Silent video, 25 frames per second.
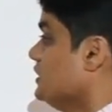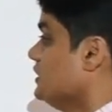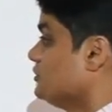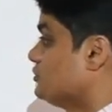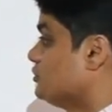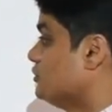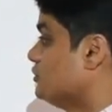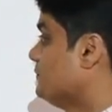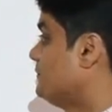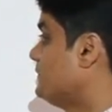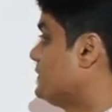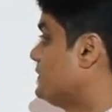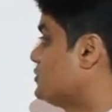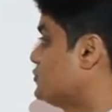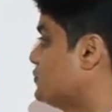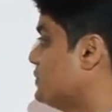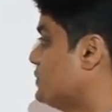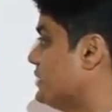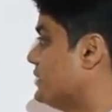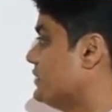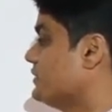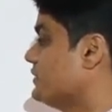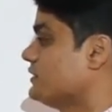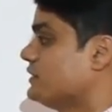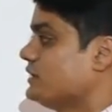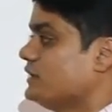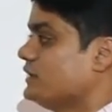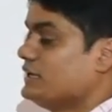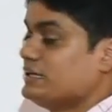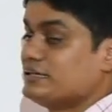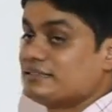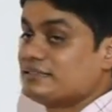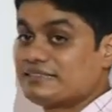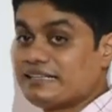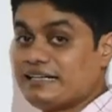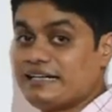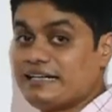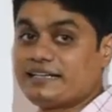So first one,
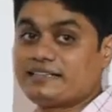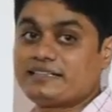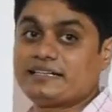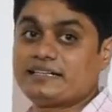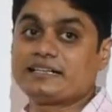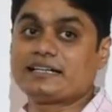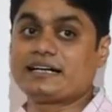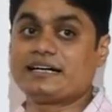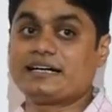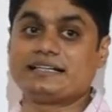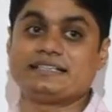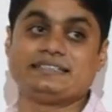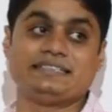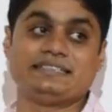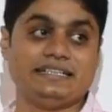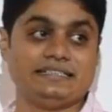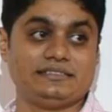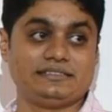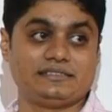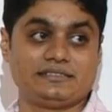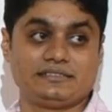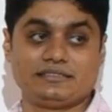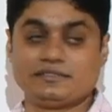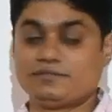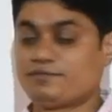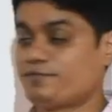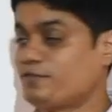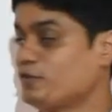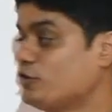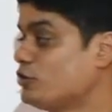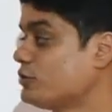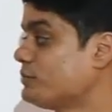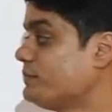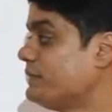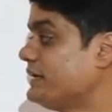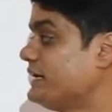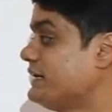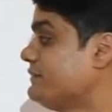selected card is ace,
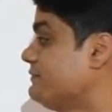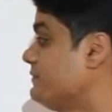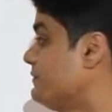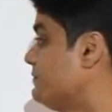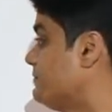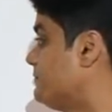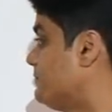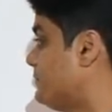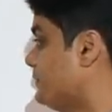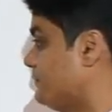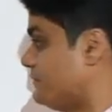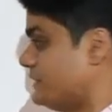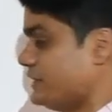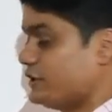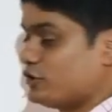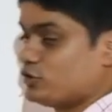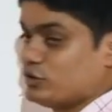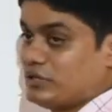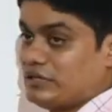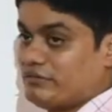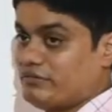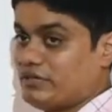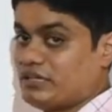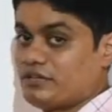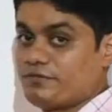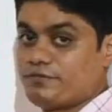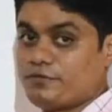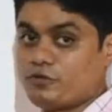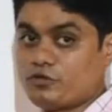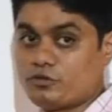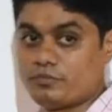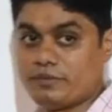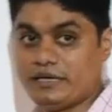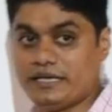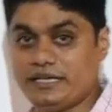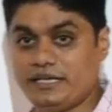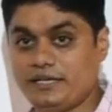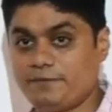4 by 52, alba
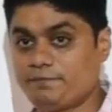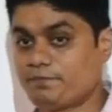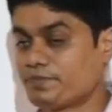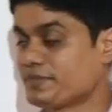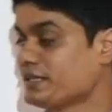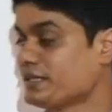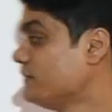4 by